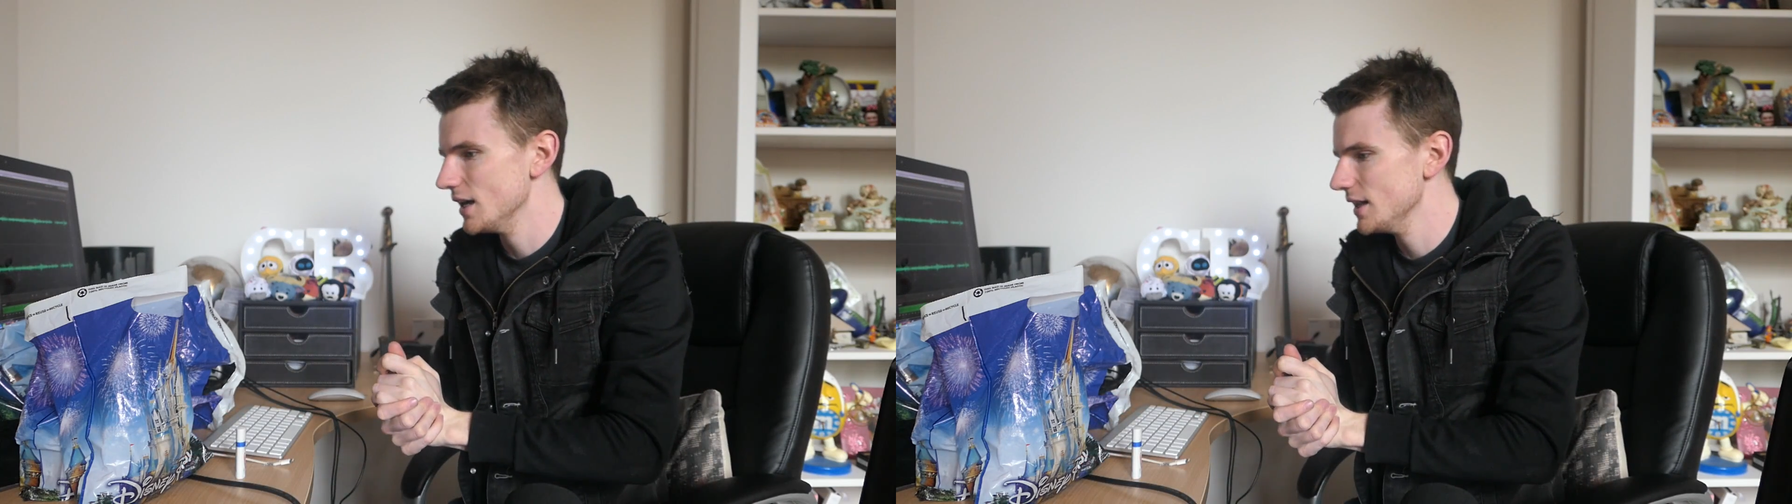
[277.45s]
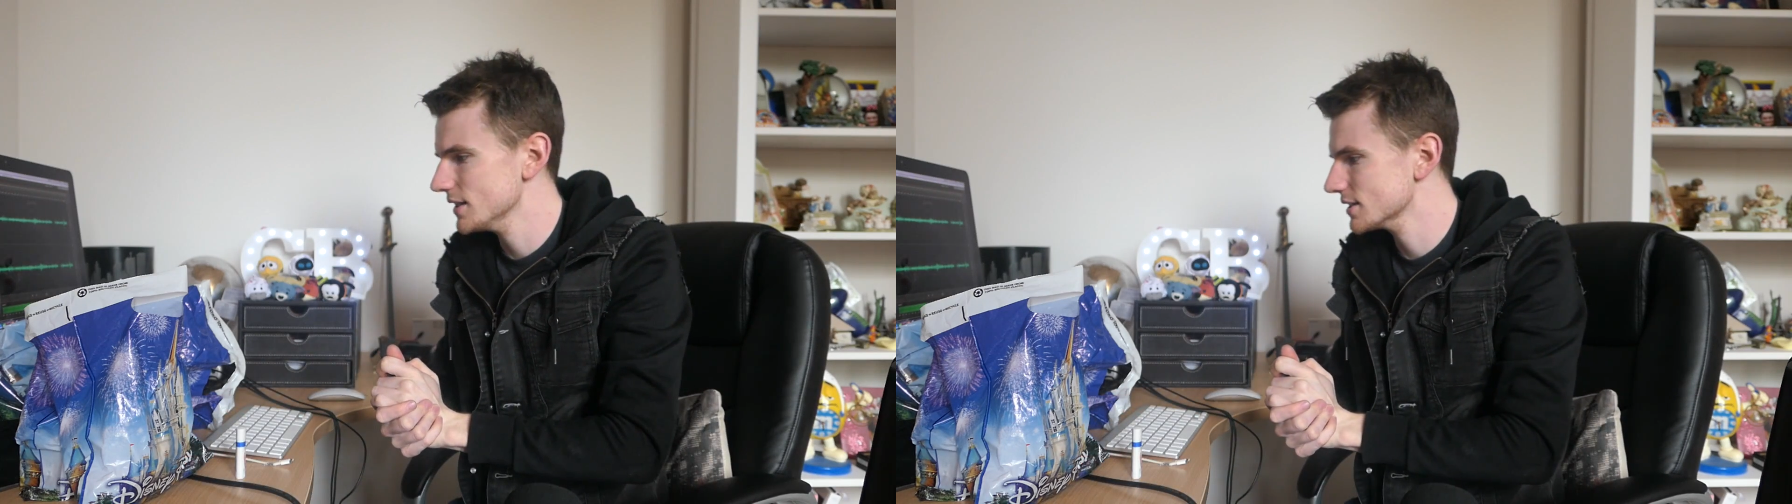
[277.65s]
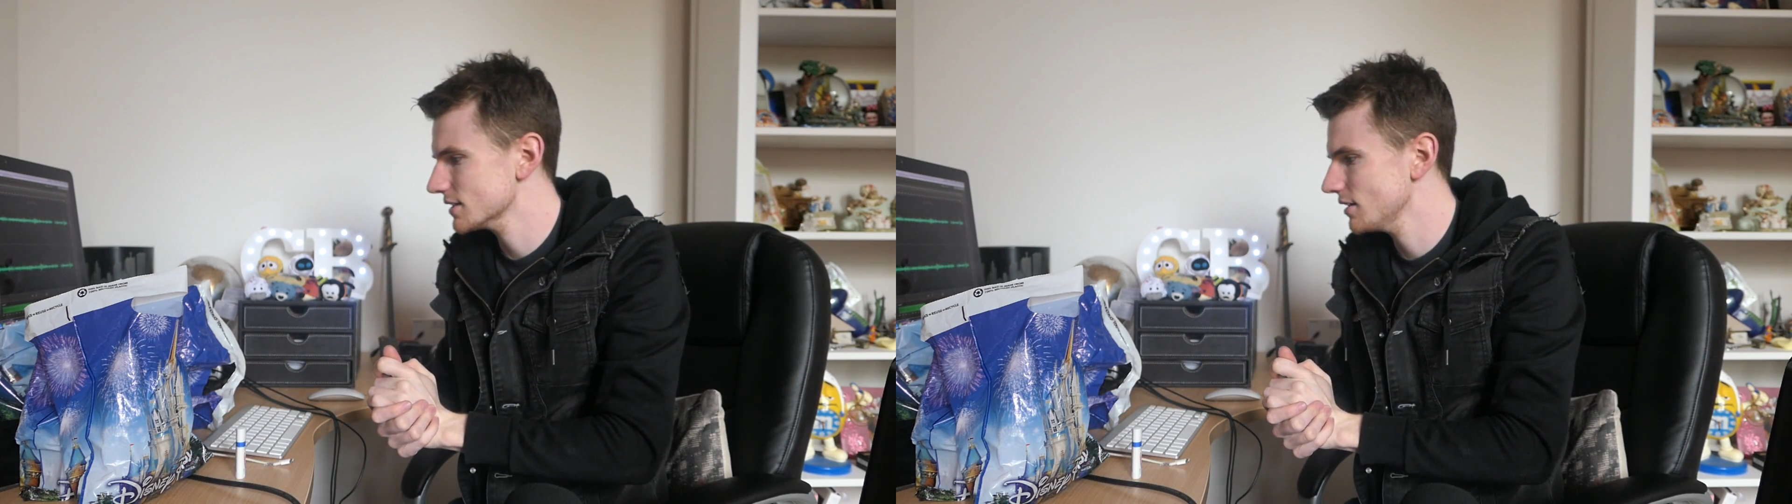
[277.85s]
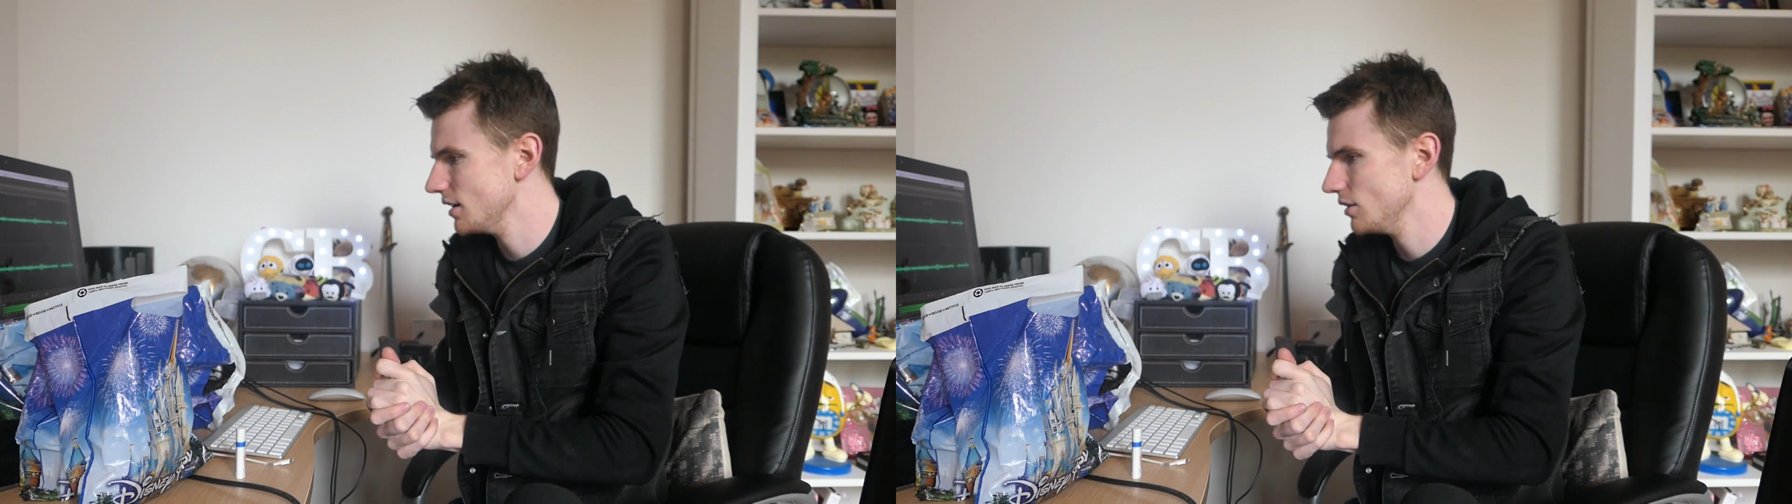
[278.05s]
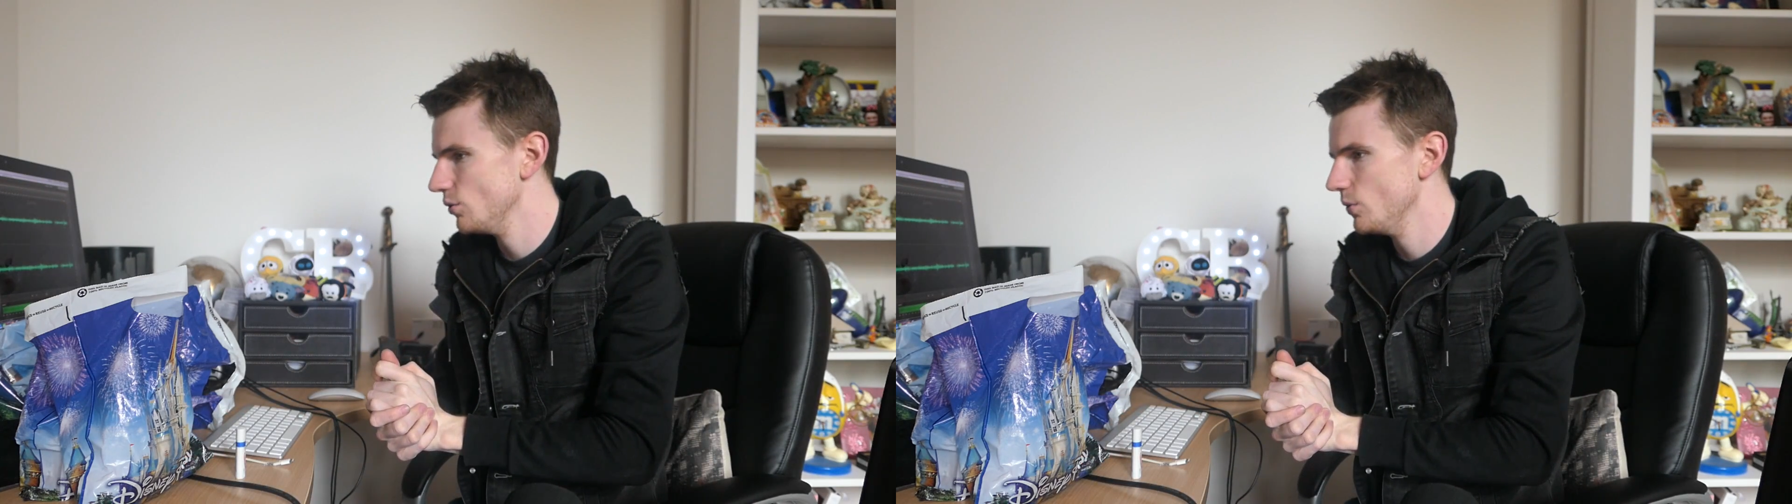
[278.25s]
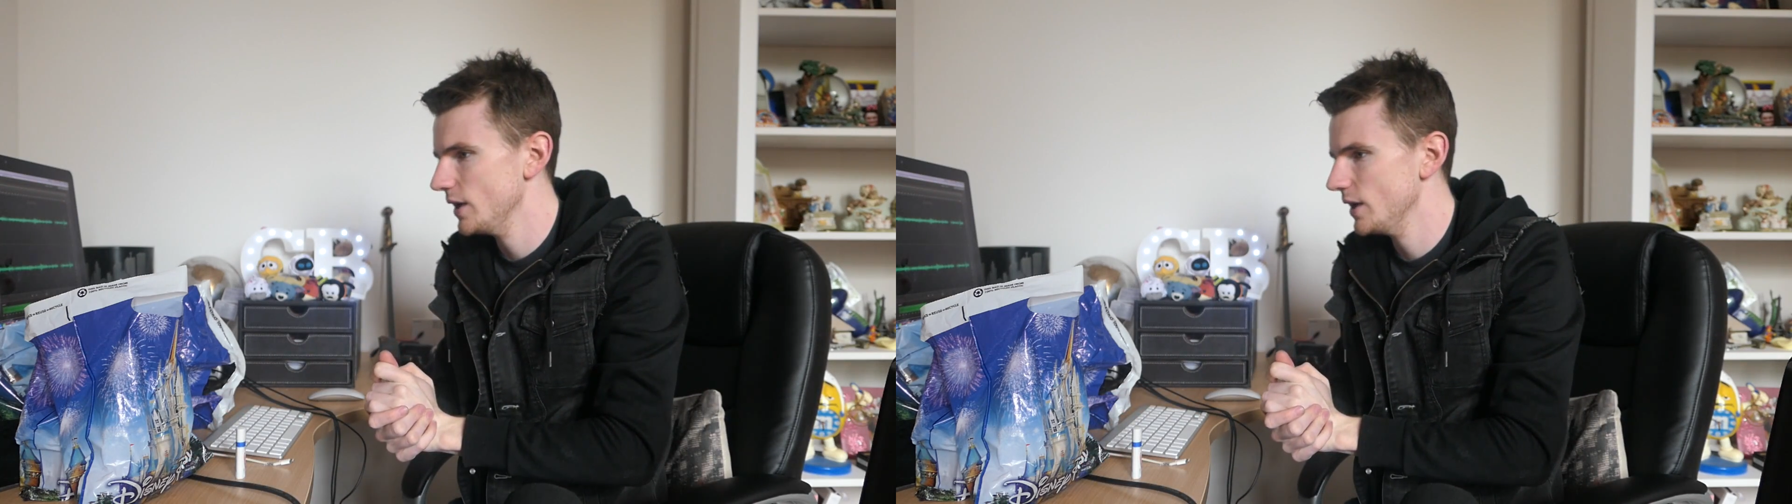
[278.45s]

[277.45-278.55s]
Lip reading: Let's start